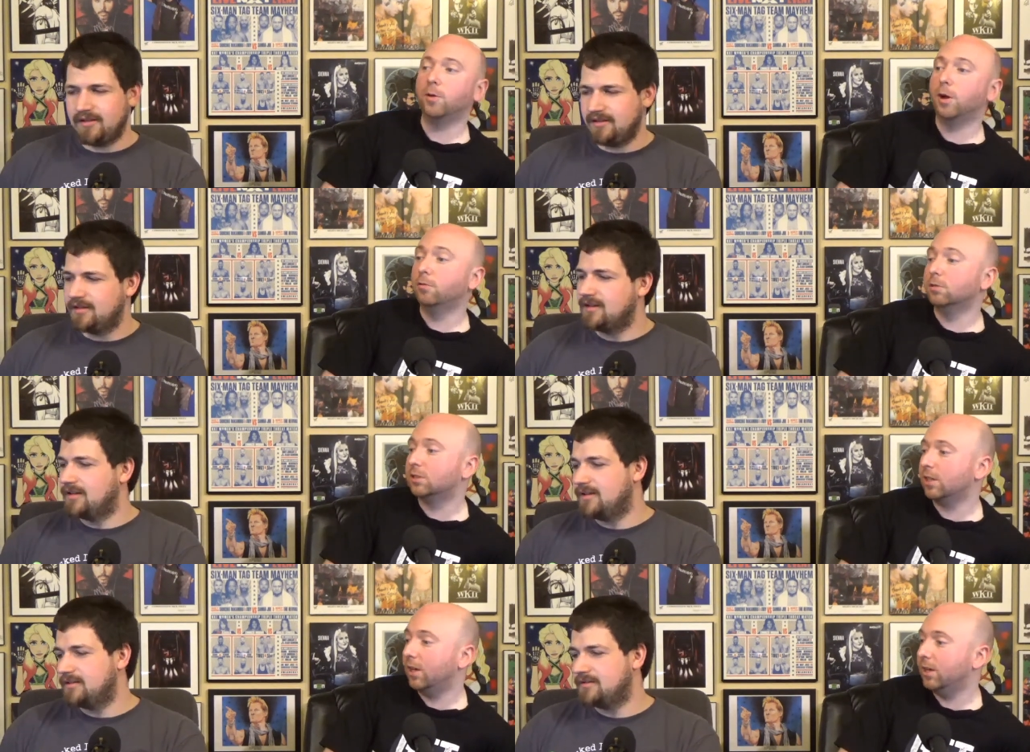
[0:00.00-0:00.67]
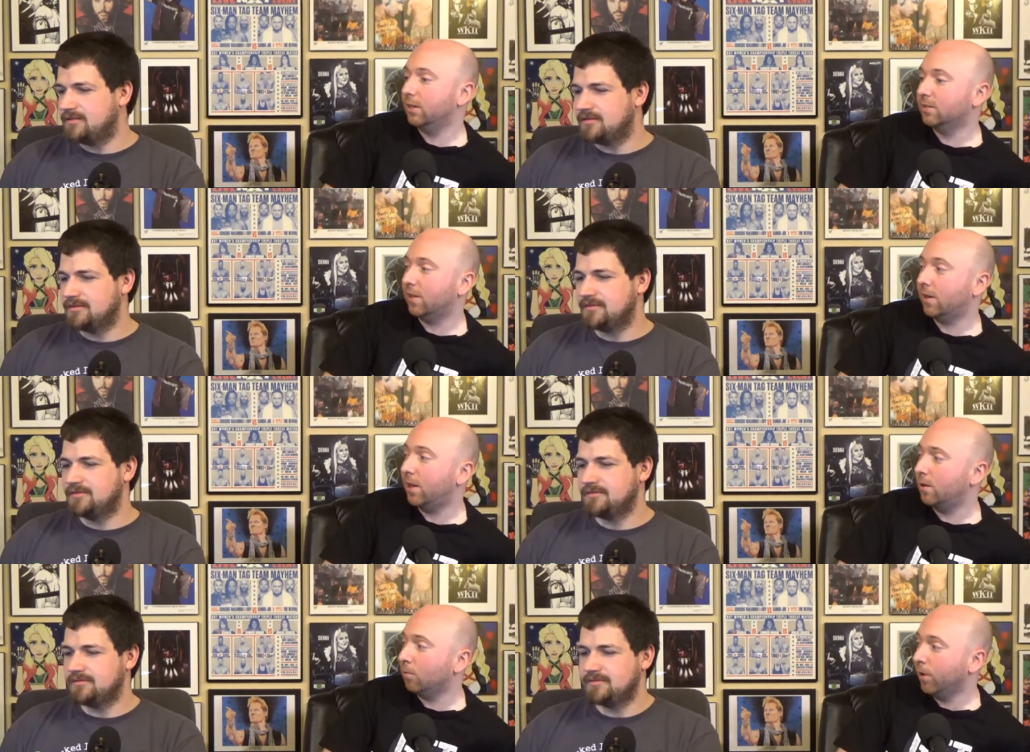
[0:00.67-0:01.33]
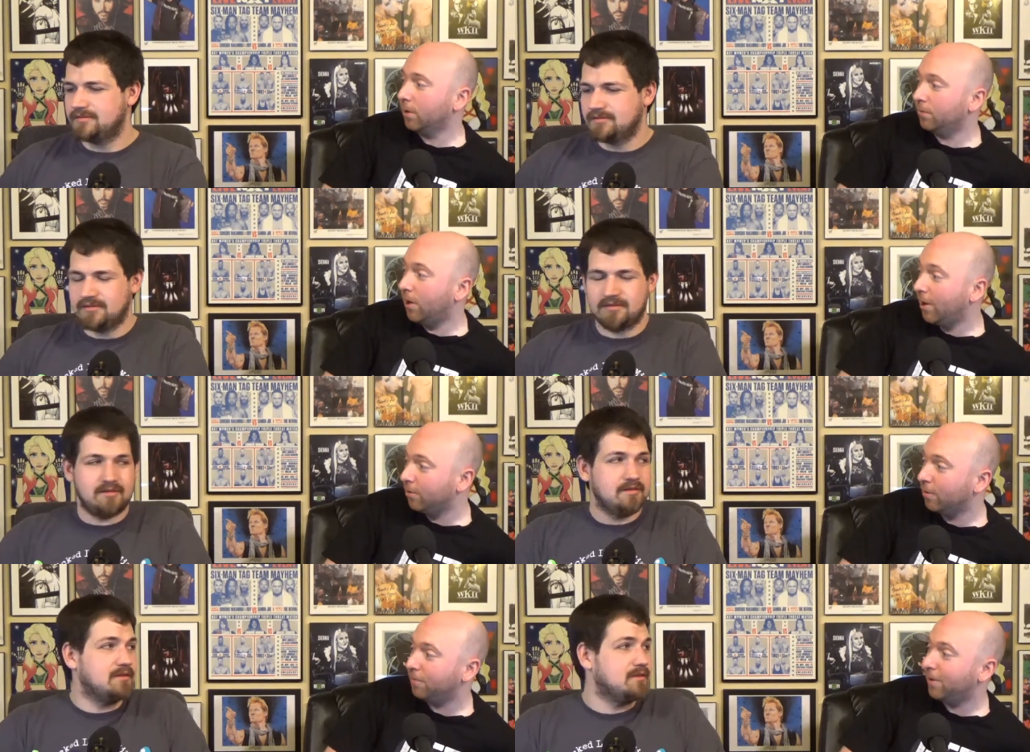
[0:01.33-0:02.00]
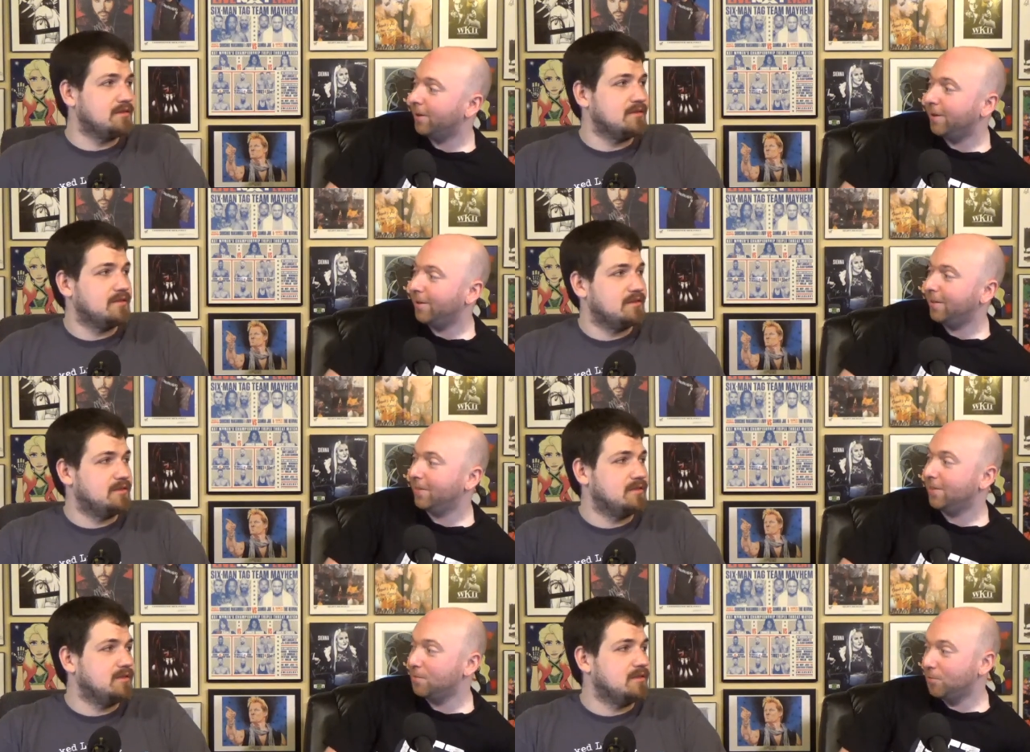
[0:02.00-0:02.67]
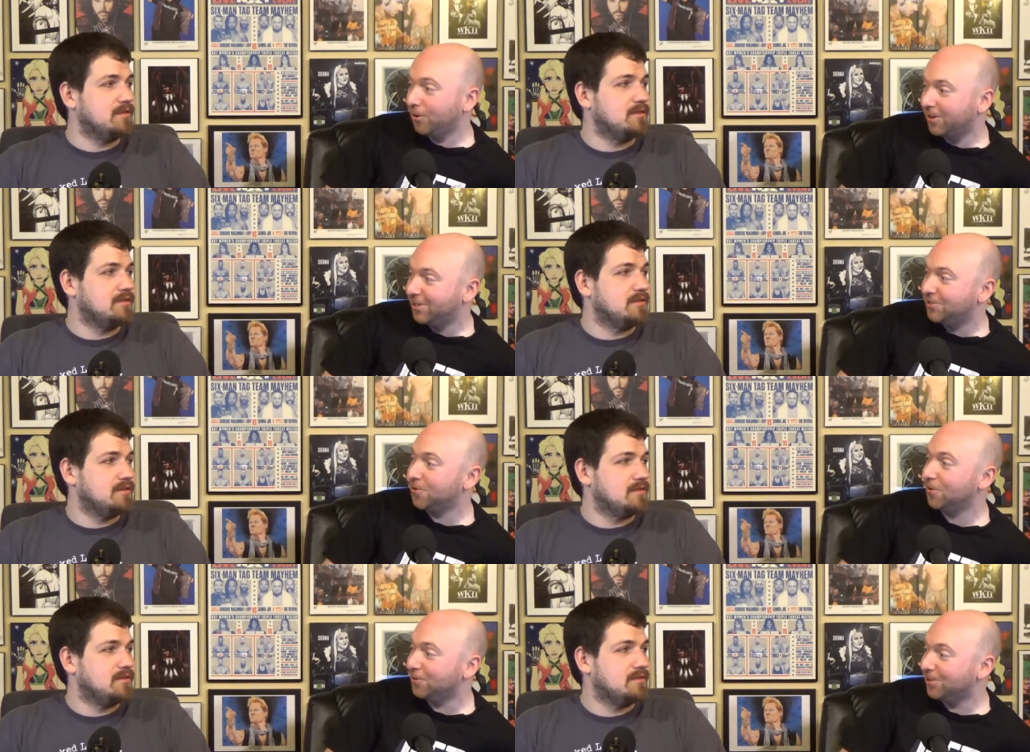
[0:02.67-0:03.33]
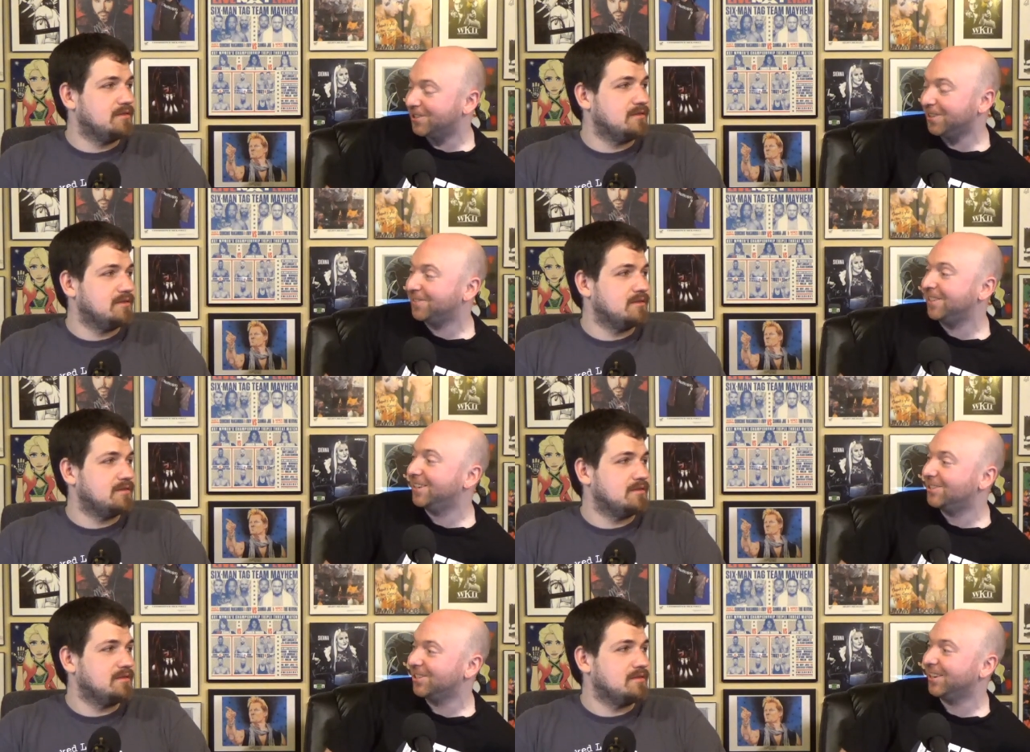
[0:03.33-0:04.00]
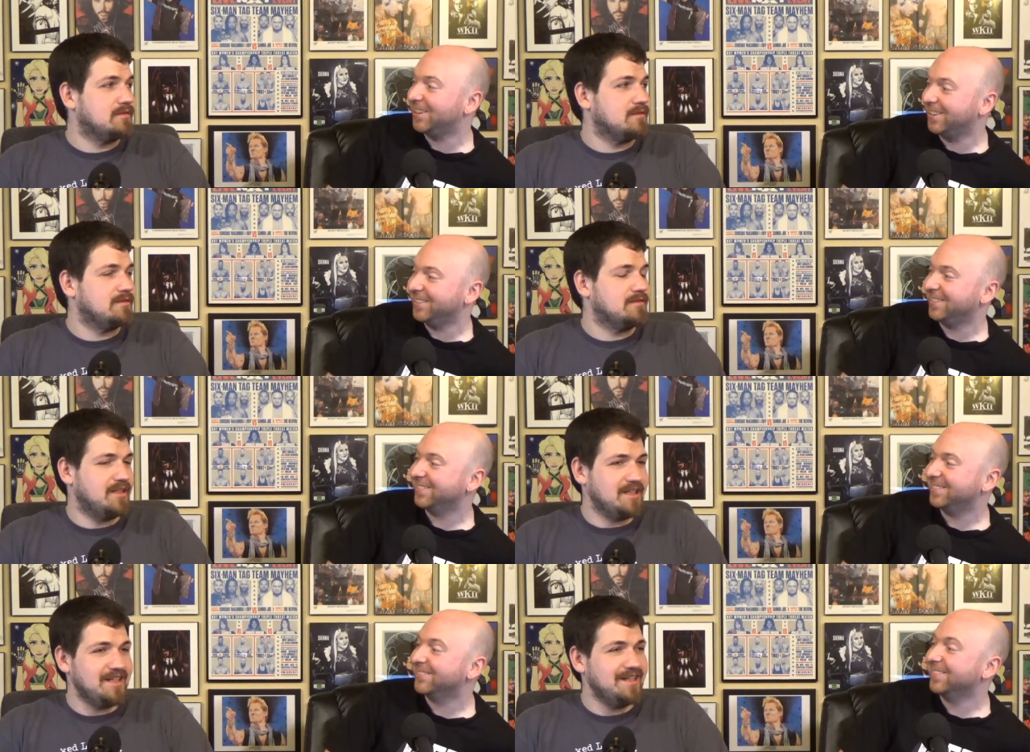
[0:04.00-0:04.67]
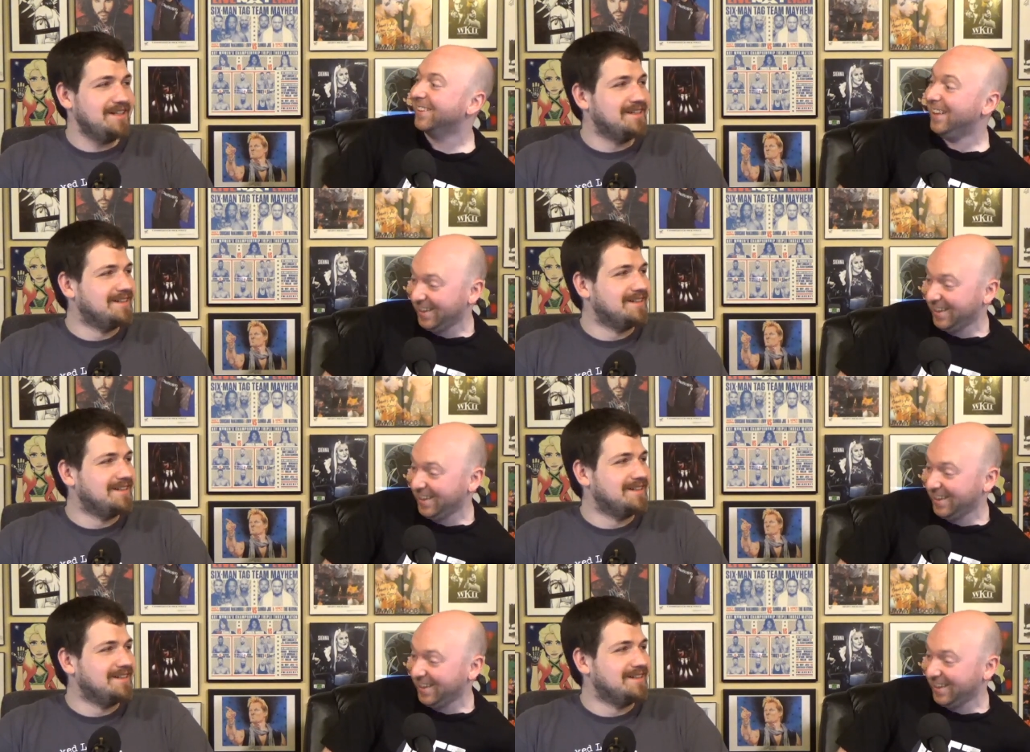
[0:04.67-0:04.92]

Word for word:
Speaker 1: what I was saying is that at a Ring of Honor event, they broke into a Rusev Day chant. They did?